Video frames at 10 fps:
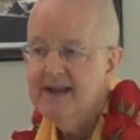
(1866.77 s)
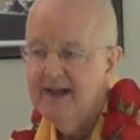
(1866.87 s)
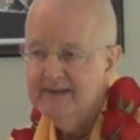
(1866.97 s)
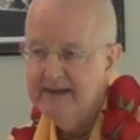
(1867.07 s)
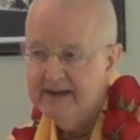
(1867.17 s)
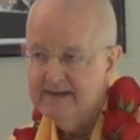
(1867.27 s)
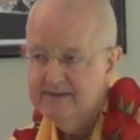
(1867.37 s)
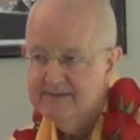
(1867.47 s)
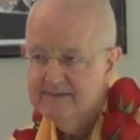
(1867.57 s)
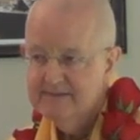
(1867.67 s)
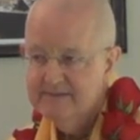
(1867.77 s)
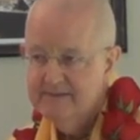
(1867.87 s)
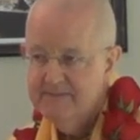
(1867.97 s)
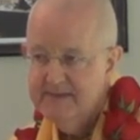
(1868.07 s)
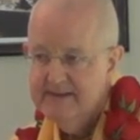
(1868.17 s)
telling.
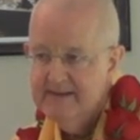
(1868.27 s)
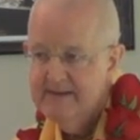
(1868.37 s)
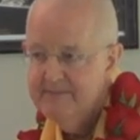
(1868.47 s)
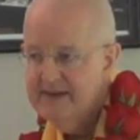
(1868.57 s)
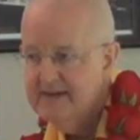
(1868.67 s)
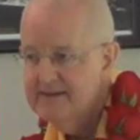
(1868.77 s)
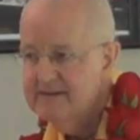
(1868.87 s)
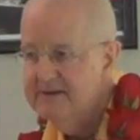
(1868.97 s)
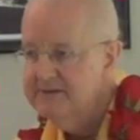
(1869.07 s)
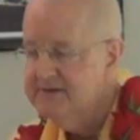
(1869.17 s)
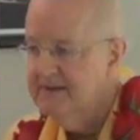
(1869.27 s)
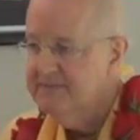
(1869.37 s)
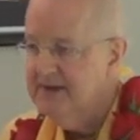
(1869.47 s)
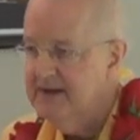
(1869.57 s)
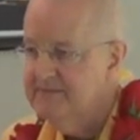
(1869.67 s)
Because, you know,
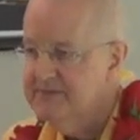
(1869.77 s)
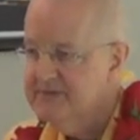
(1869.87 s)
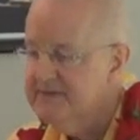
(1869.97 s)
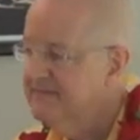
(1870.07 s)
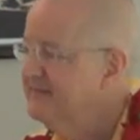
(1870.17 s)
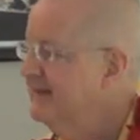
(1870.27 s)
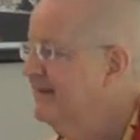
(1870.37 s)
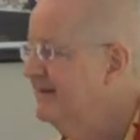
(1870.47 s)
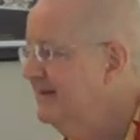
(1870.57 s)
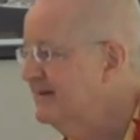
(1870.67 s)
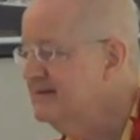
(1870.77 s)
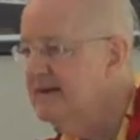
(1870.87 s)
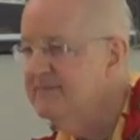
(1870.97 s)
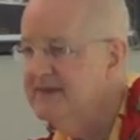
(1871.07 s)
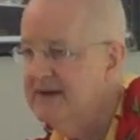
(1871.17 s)
sometimes, and
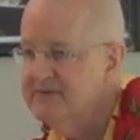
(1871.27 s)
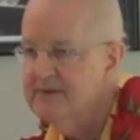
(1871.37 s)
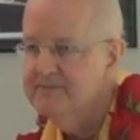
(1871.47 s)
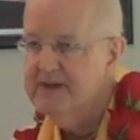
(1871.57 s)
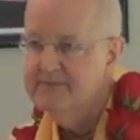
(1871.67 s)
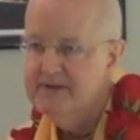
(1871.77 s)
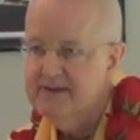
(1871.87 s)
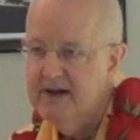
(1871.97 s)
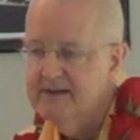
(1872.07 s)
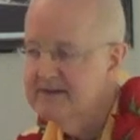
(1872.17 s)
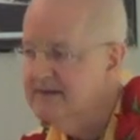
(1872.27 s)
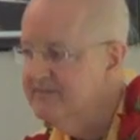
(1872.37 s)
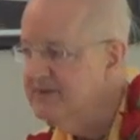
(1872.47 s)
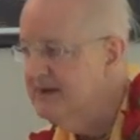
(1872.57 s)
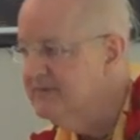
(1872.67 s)
sometimes, sometimes it's hot, and
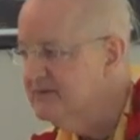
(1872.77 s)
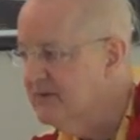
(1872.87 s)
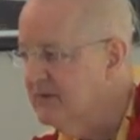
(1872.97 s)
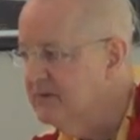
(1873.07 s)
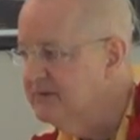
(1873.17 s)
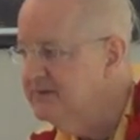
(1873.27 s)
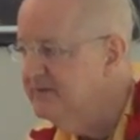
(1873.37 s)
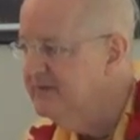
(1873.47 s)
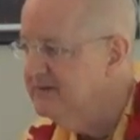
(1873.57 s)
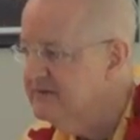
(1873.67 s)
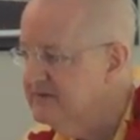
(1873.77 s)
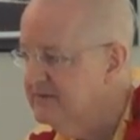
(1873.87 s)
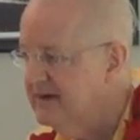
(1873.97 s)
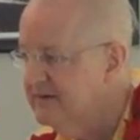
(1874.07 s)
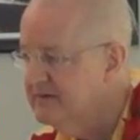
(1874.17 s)
sometimes it's cold, and you feel it's too
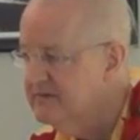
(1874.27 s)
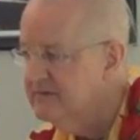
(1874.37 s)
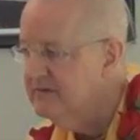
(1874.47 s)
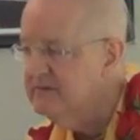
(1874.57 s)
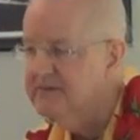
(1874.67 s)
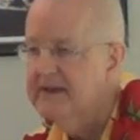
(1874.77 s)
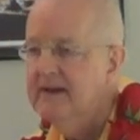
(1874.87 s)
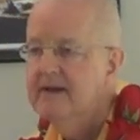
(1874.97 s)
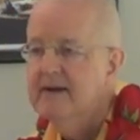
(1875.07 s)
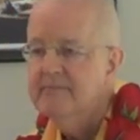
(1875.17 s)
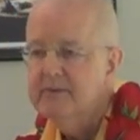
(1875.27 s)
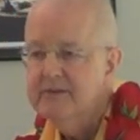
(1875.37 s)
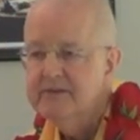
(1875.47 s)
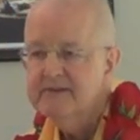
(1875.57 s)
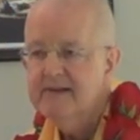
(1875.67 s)
hot or it's too cold. But
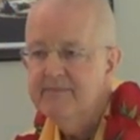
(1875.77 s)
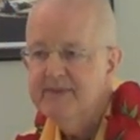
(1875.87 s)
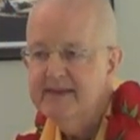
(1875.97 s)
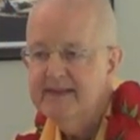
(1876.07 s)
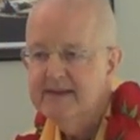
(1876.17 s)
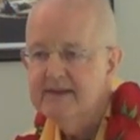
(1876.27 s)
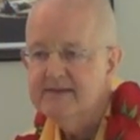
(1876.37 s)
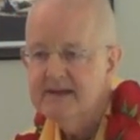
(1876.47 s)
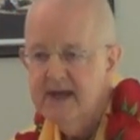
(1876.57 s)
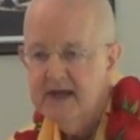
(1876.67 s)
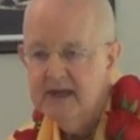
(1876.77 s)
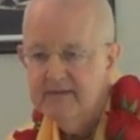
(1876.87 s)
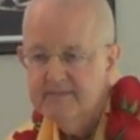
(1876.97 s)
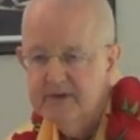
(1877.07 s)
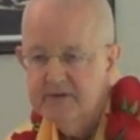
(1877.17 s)
when there's something that there's a
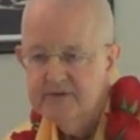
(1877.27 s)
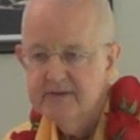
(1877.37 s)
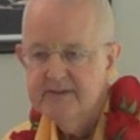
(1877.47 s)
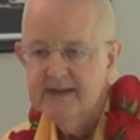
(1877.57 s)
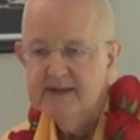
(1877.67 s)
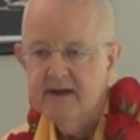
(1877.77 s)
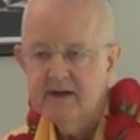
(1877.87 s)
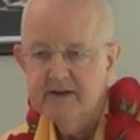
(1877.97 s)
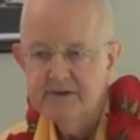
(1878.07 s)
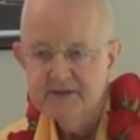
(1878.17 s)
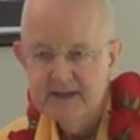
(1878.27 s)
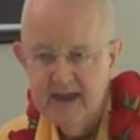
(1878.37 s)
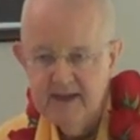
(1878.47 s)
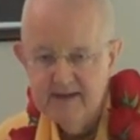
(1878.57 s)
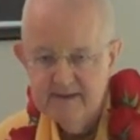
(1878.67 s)
negative emotion that occurs
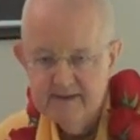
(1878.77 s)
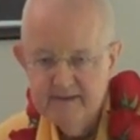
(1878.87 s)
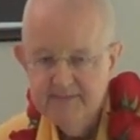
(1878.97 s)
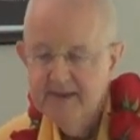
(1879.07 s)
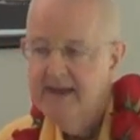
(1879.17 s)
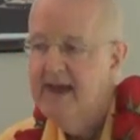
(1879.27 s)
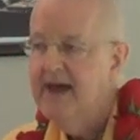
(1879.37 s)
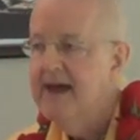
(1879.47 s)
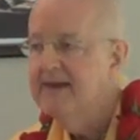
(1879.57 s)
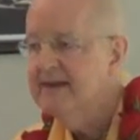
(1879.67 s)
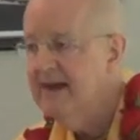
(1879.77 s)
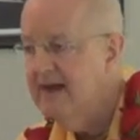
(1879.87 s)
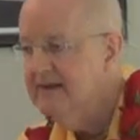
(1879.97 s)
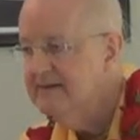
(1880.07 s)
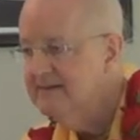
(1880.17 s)
again, and
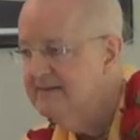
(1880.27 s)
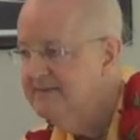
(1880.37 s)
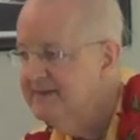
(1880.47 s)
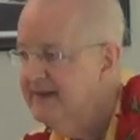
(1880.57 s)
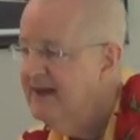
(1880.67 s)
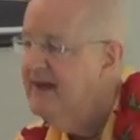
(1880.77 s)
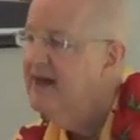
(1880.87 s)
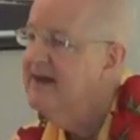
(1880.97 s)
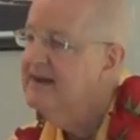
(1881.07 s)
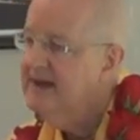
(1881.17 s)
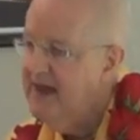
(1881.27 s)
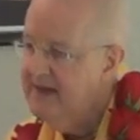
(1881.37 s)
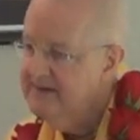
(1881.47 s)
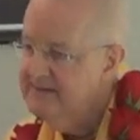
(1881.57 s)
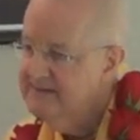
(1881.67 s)
again, and
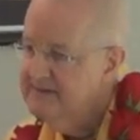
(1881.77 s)
again,